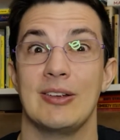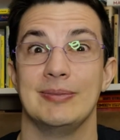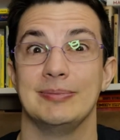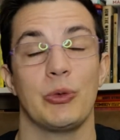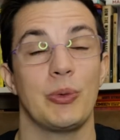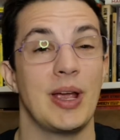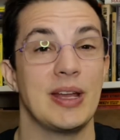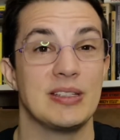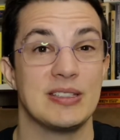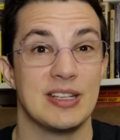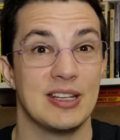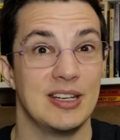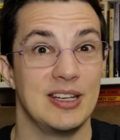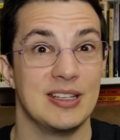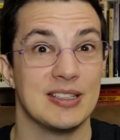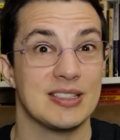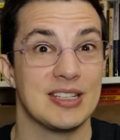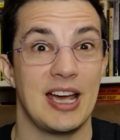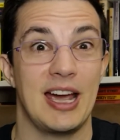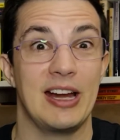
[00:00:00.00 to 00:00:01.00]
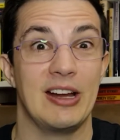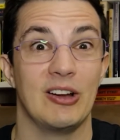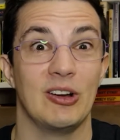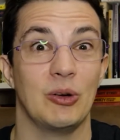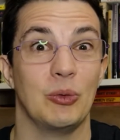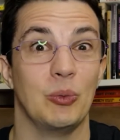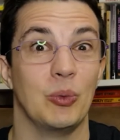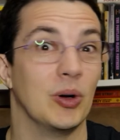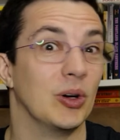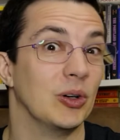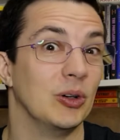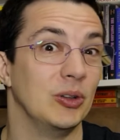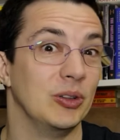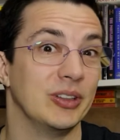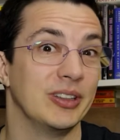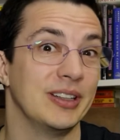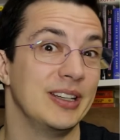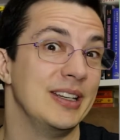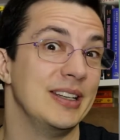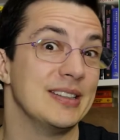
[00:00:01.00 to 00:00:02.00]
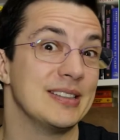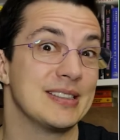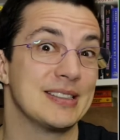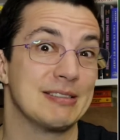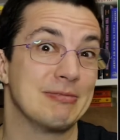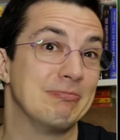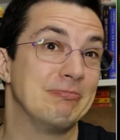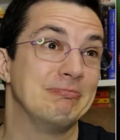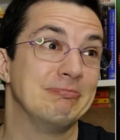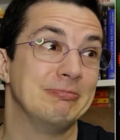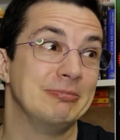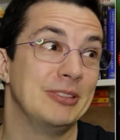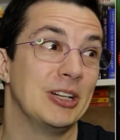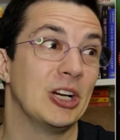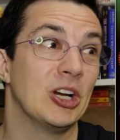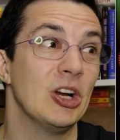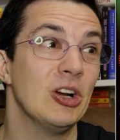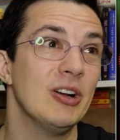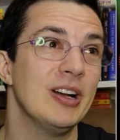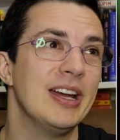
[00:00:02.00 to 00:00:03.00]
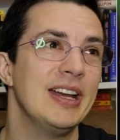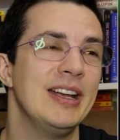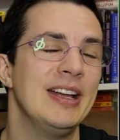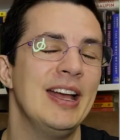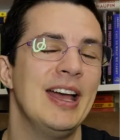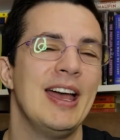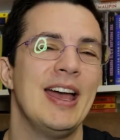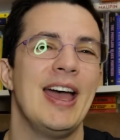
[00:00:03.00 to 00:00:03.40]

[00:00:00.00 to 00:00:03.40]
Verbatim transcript: threat to the entire world is occurring,